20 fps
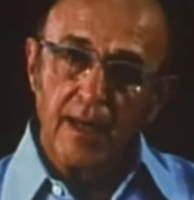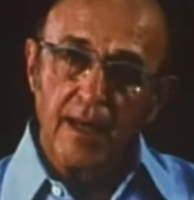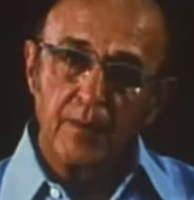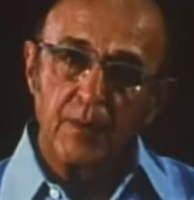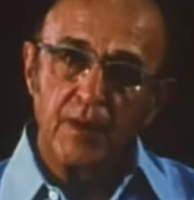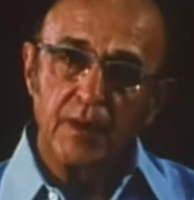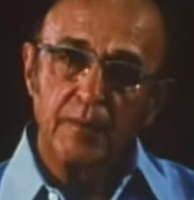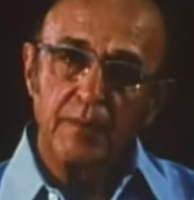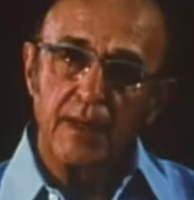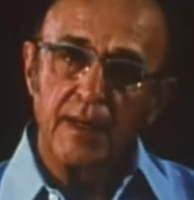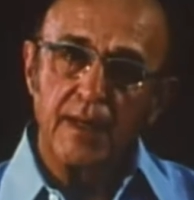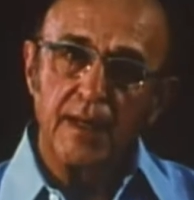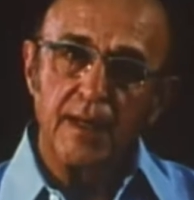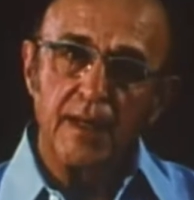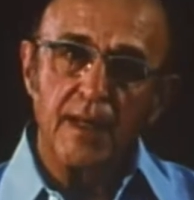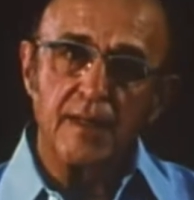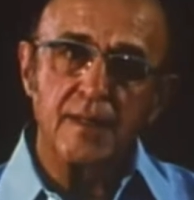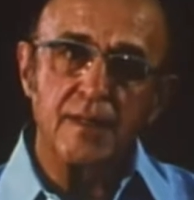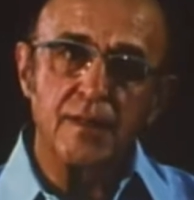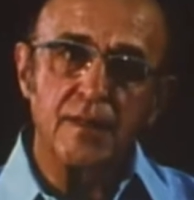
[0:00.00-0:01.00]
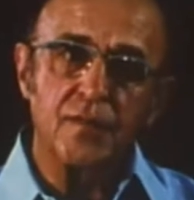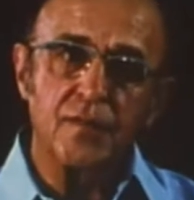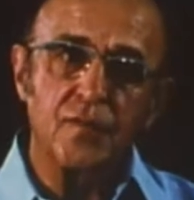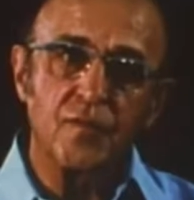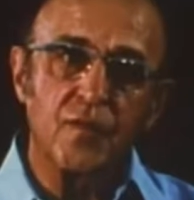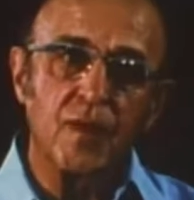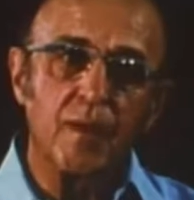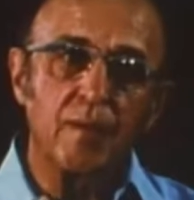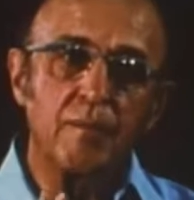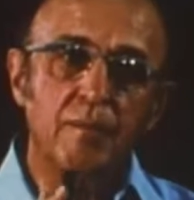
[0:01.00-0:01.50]
Among many lessons
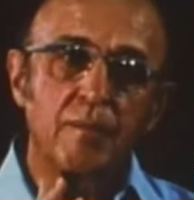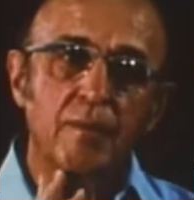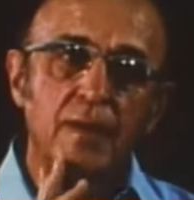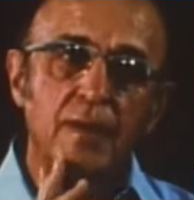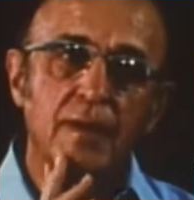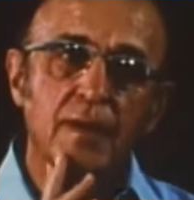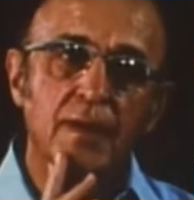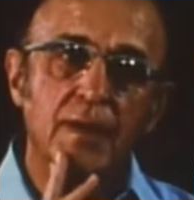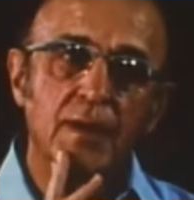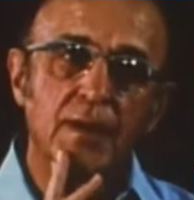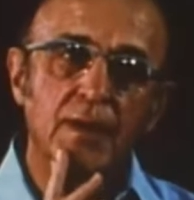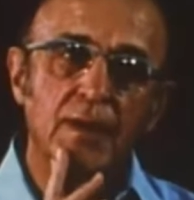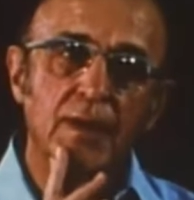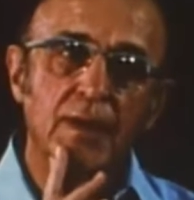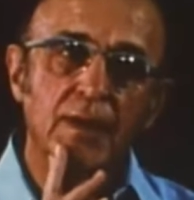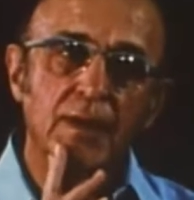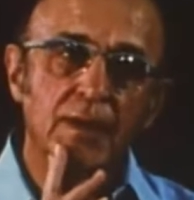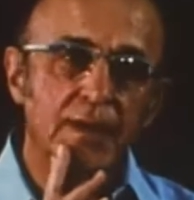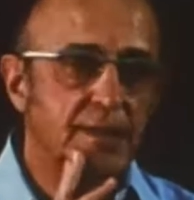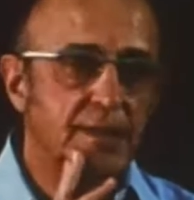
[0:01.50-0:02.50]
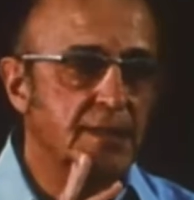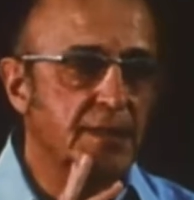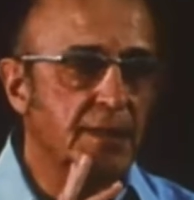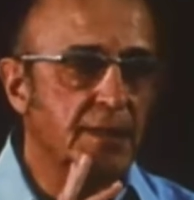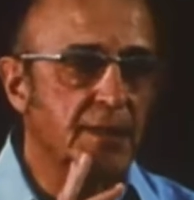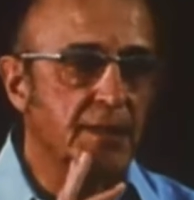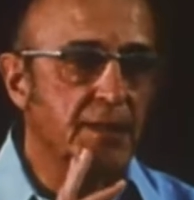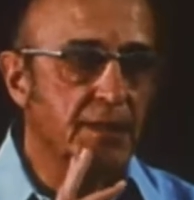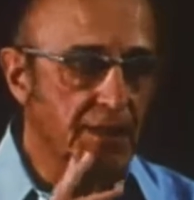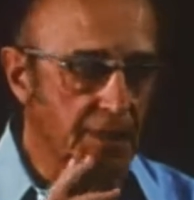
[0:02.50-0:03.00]
from
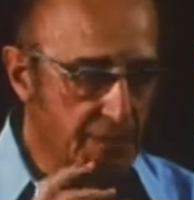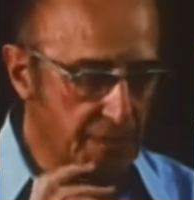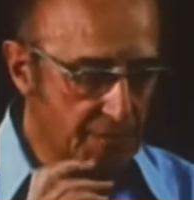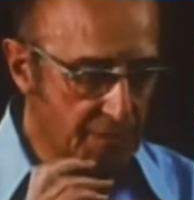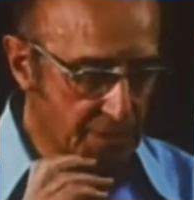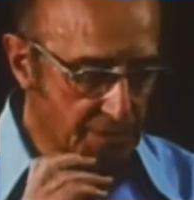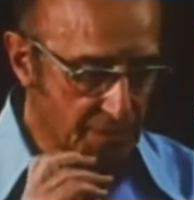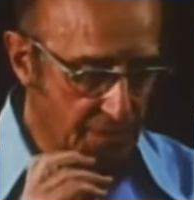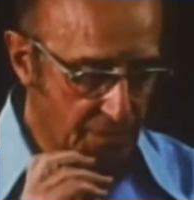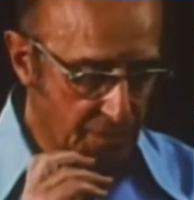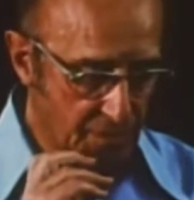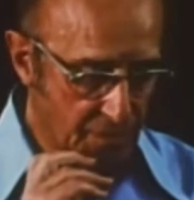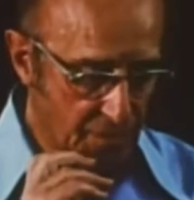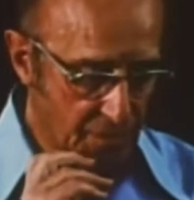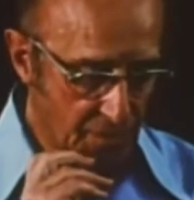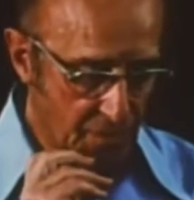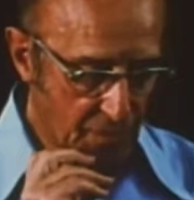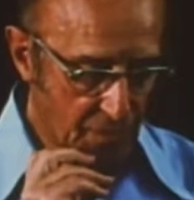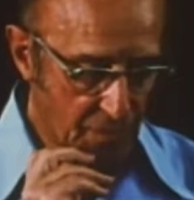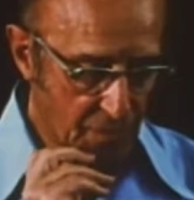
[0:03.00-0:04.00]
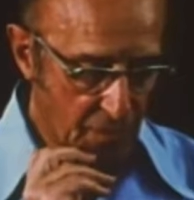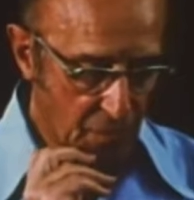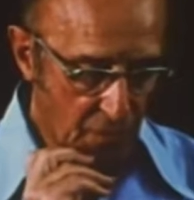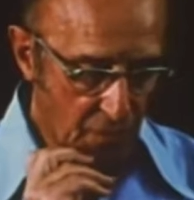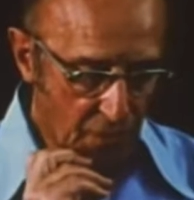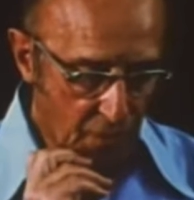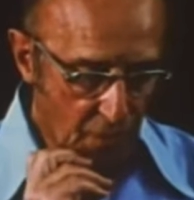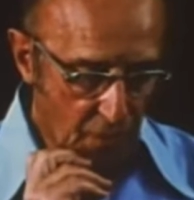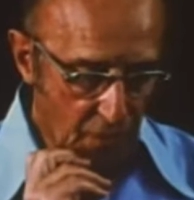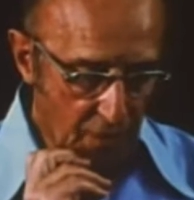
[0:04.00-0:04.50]
listening to these
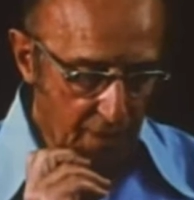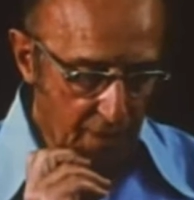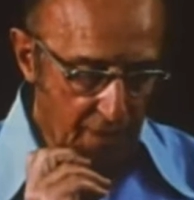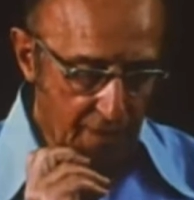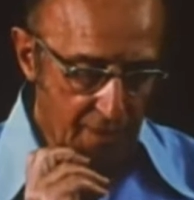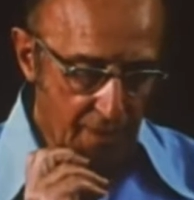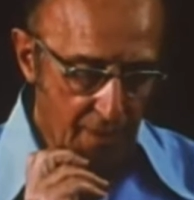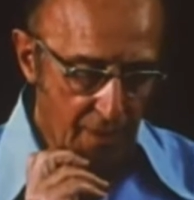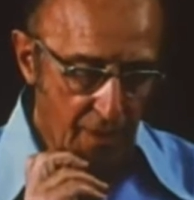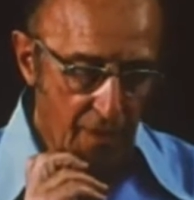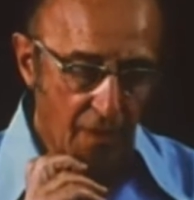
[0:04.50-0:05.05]
recordings,